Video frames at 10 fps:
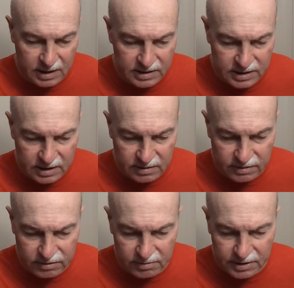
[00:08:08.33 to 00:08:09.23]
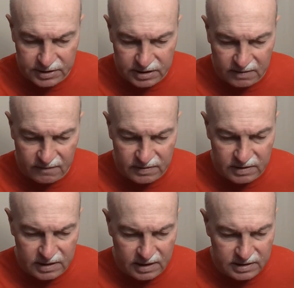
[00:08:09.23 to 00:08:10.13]
1937
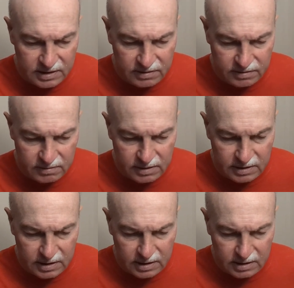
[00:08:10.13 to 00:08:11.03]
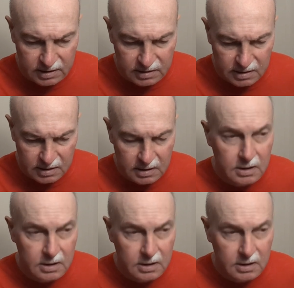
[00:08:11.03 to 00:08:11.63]
and 1939.